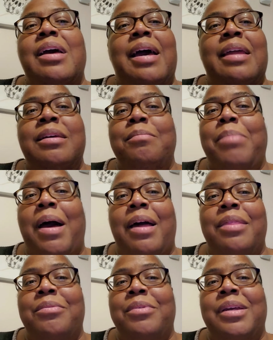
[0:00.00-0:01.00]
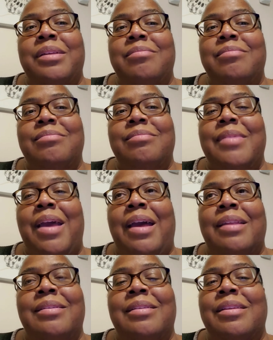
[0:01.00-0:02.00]
I didn't bother it.
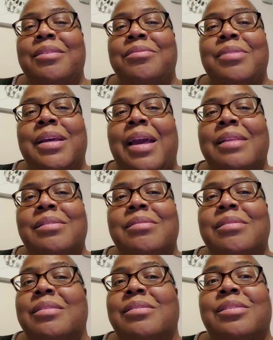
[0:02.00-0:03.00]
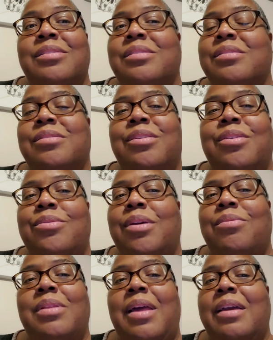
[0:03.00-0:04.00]
I literally I just, you know,
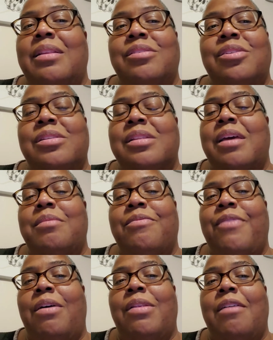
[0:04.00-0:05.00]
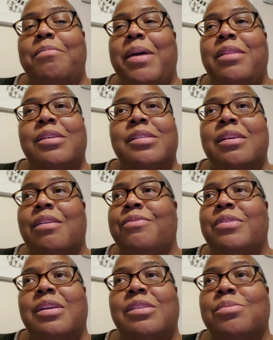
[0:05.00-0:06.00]
they were like just let them fall off by
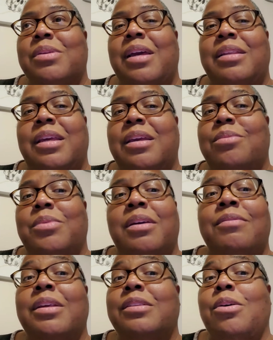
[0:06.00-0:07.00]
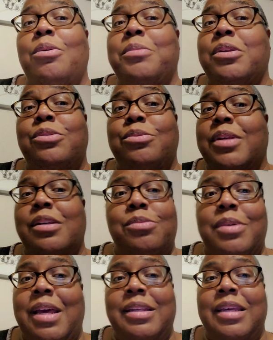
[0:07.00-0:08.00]
themselves and that's what I did. Whatever they told me to do, that's
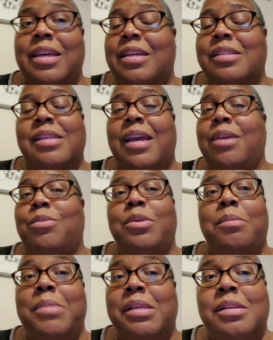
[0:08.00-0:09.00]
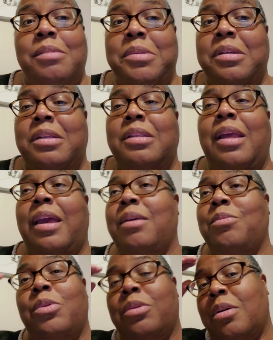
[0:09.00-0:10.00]
what I did cuz I ain't want to mess up nothing. I
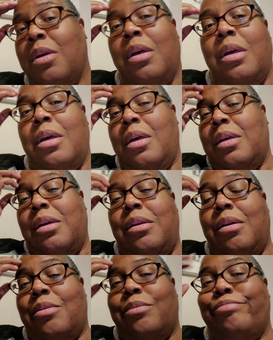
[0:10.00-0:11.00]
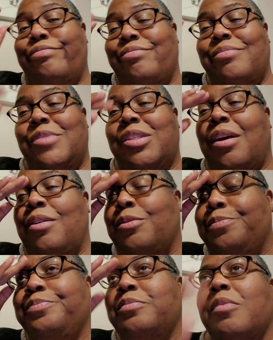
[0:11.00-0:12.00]
ain't want to, you know. So,